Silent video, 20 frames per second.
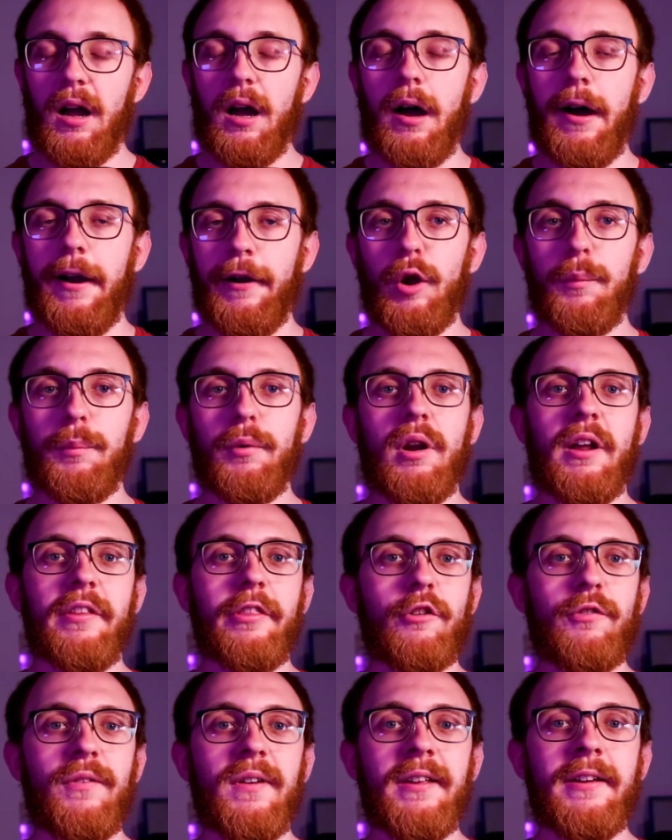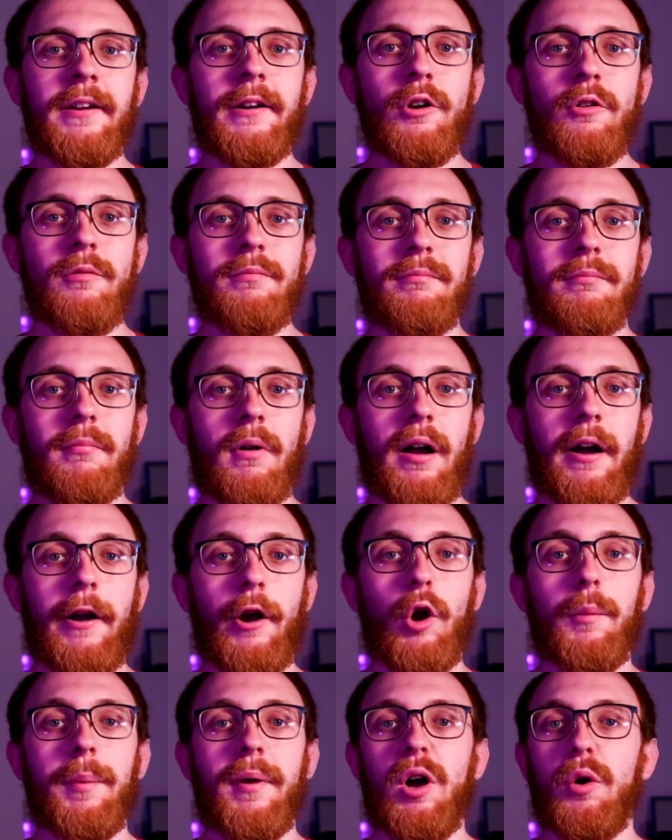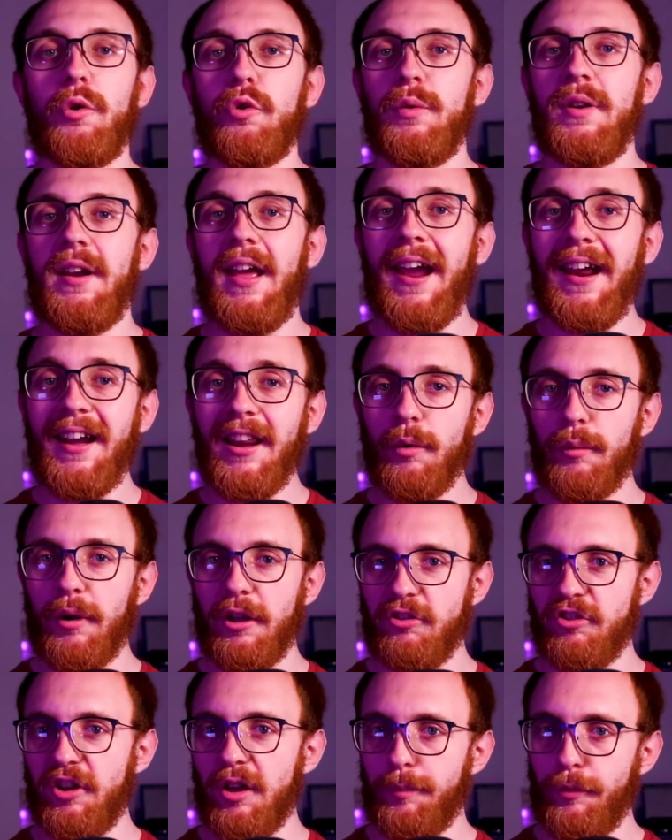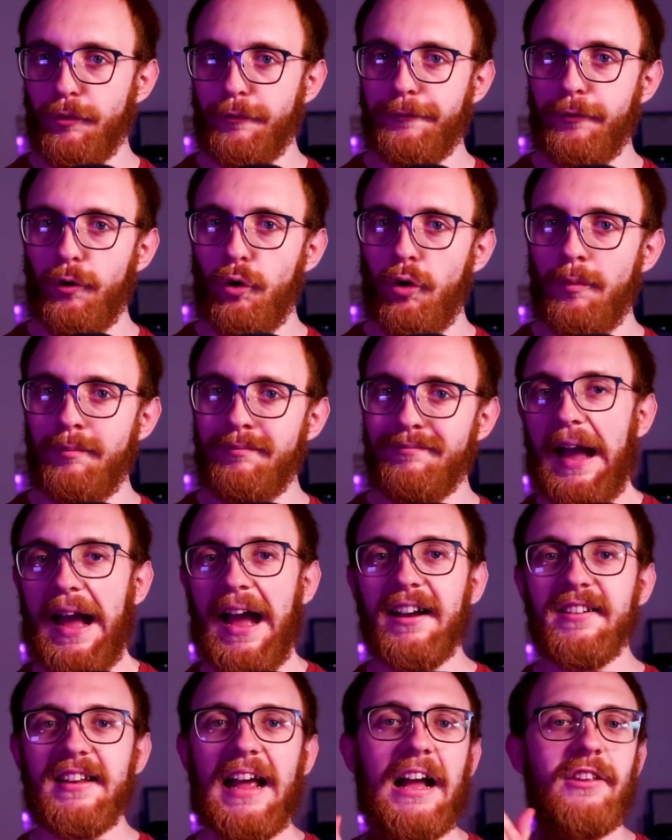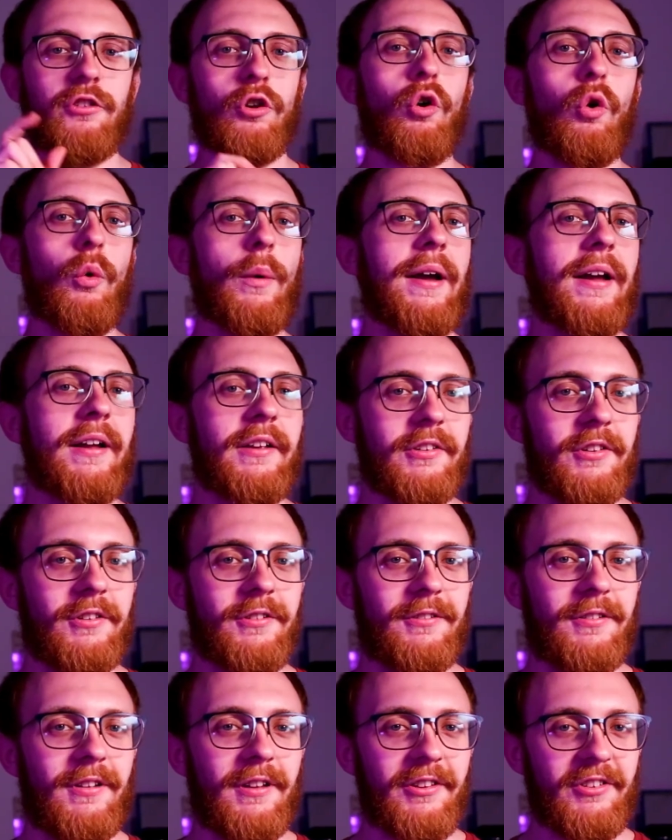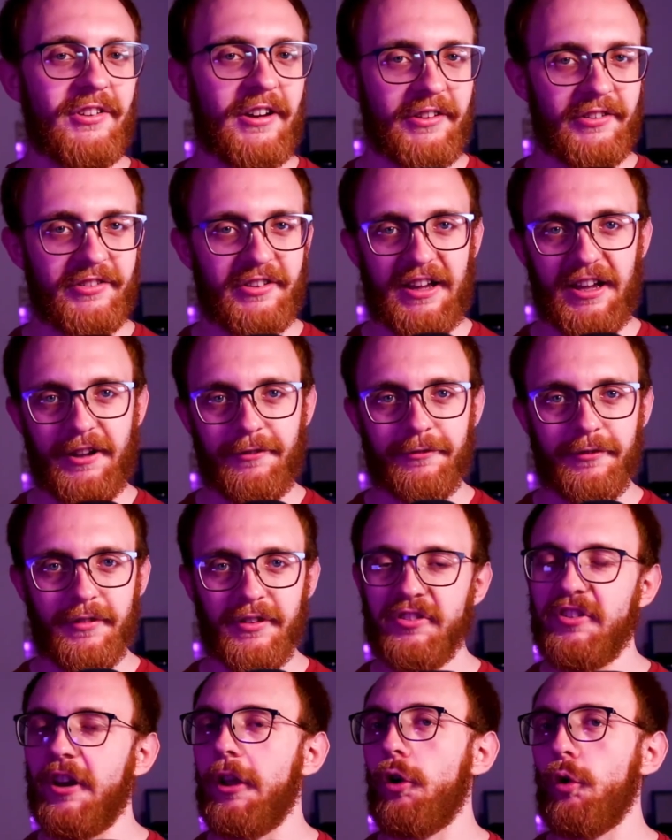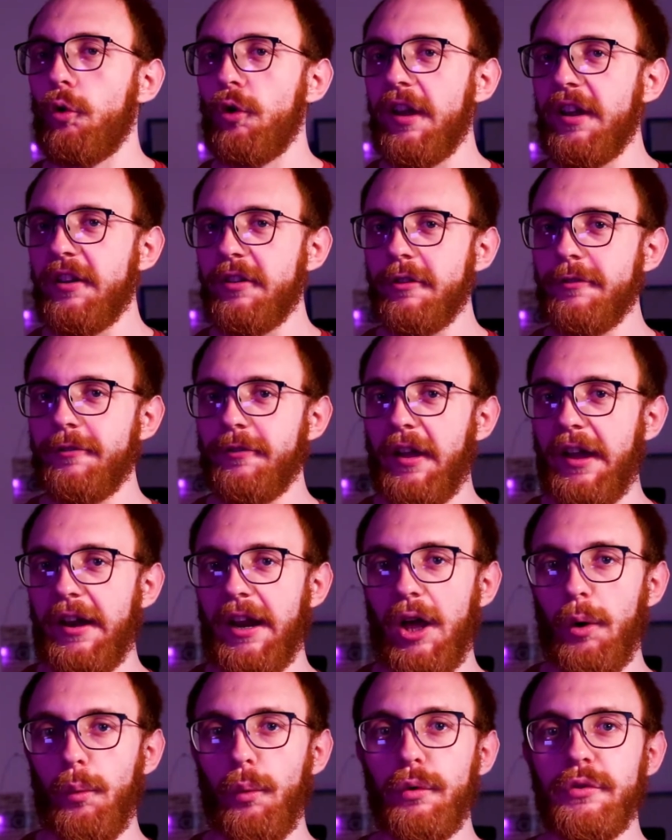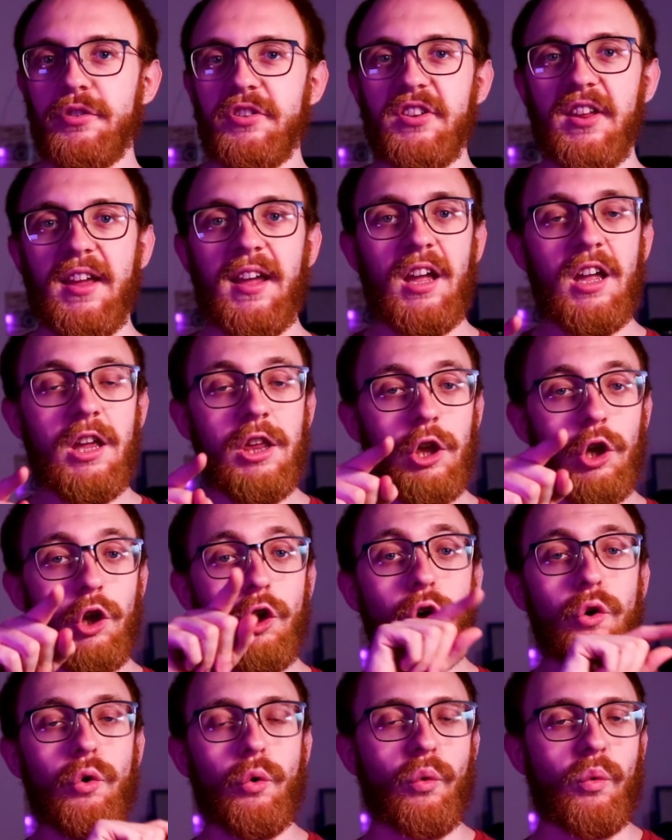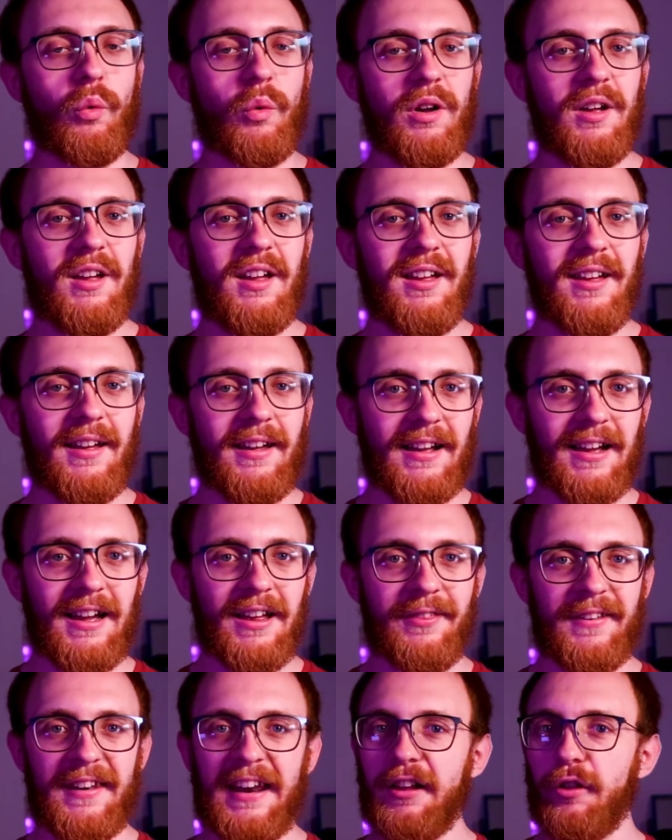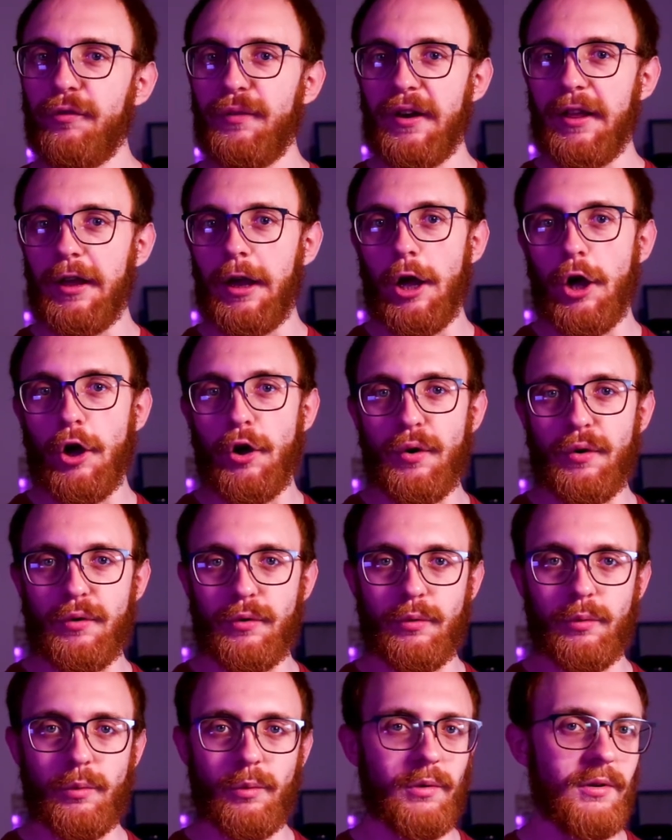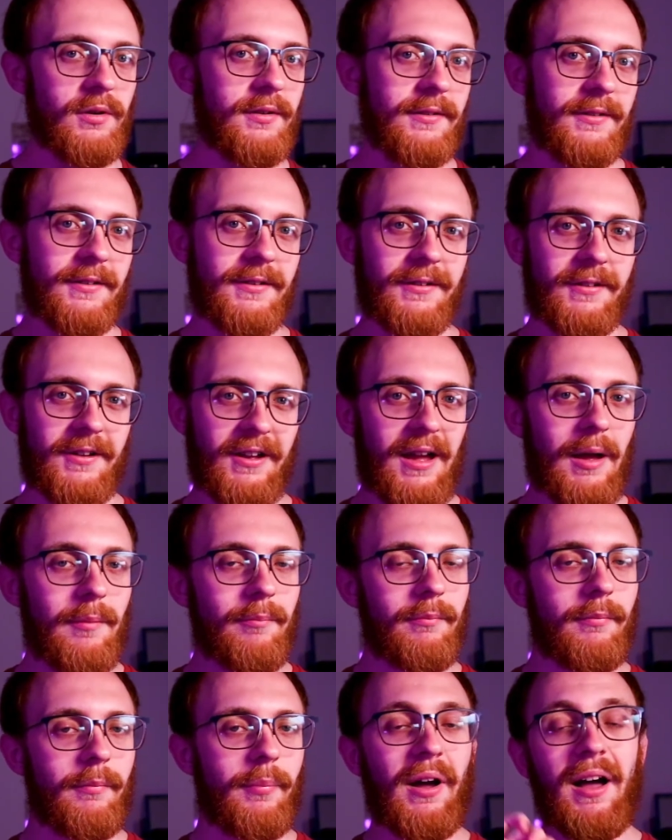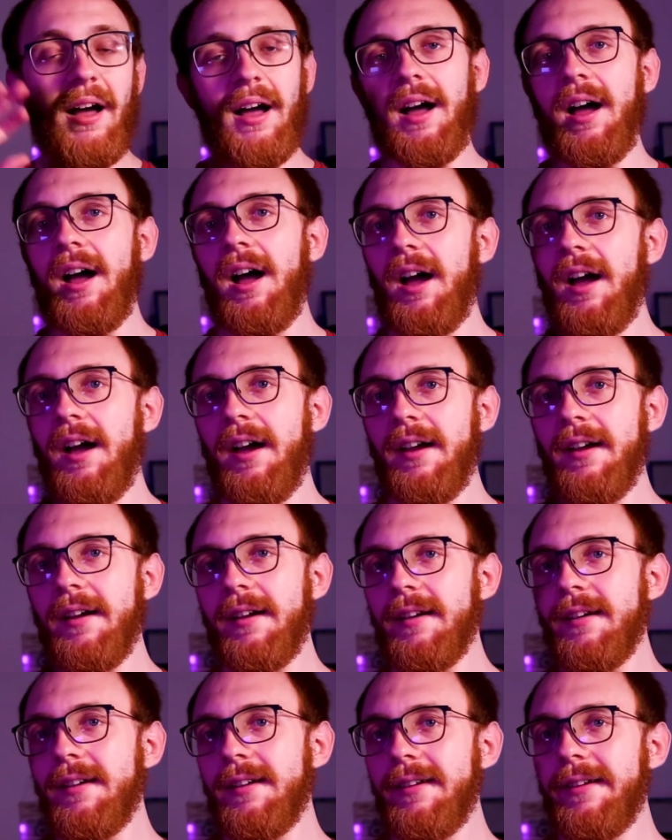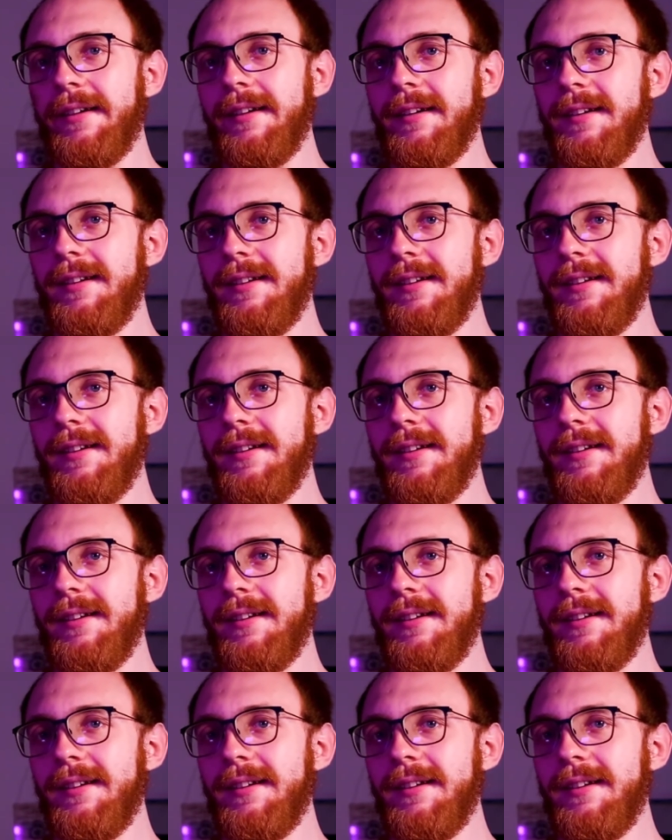I hope you liked this video, I hope it helped you in any way, shape or form, and as always, stay safe, stay creative, and I will see you in the next video. Bye!